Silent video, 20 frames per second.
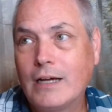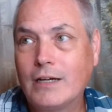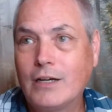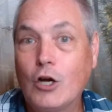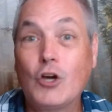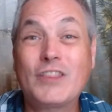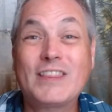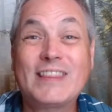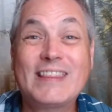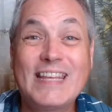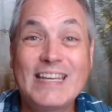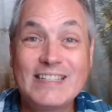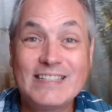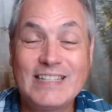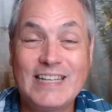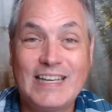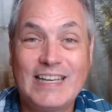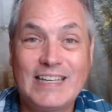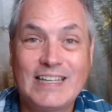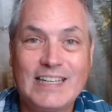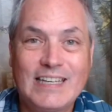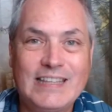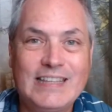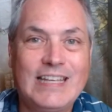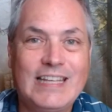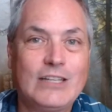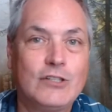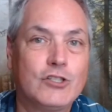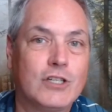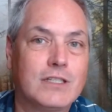authentic
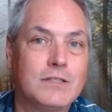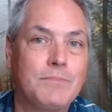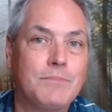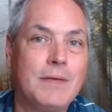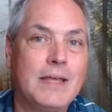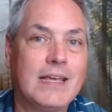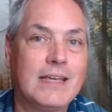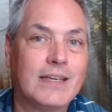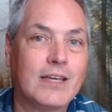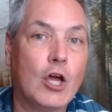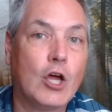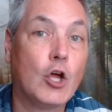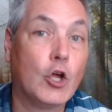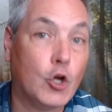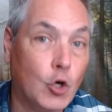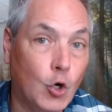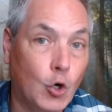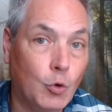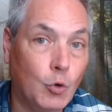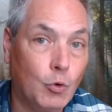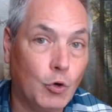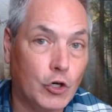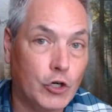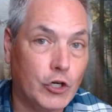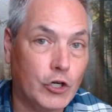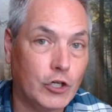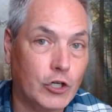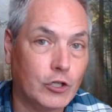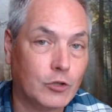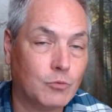than just being a
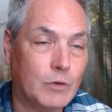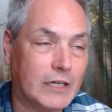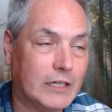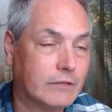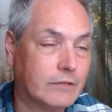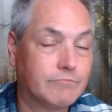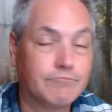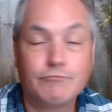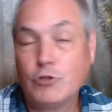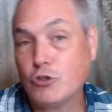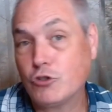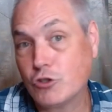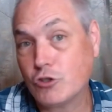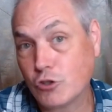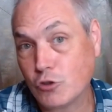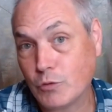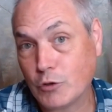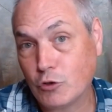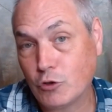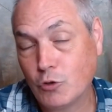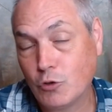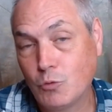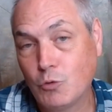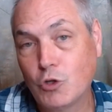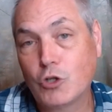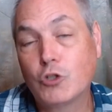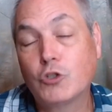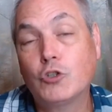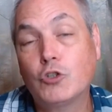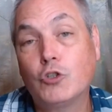coworker where you're just going to
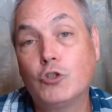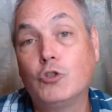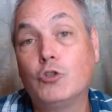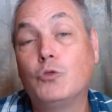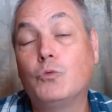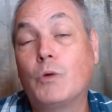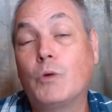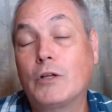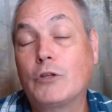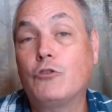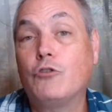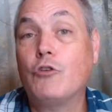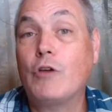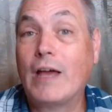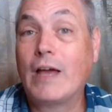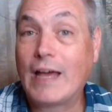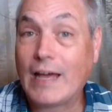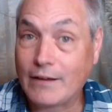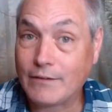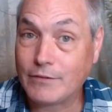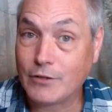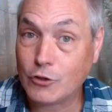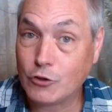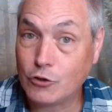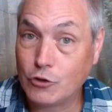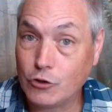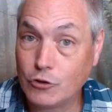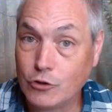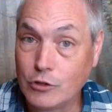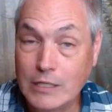work to do what you have to
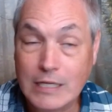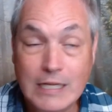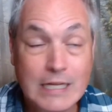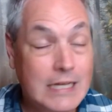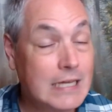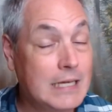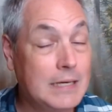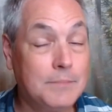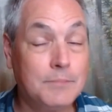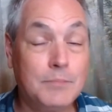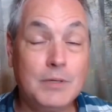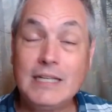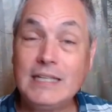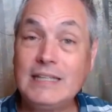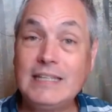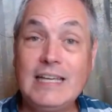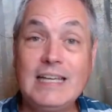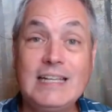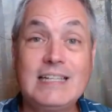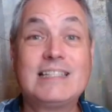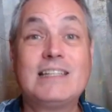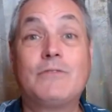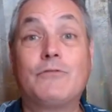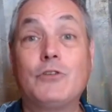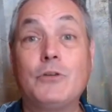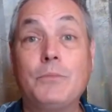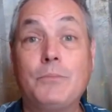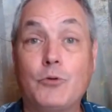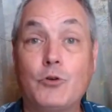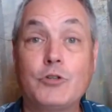do. But it takes
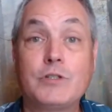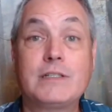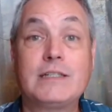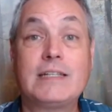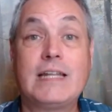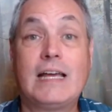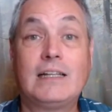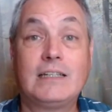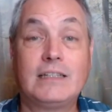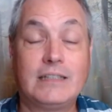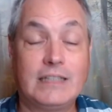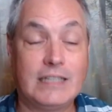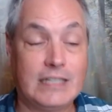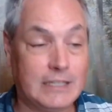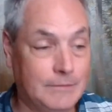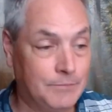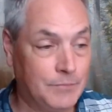different personality.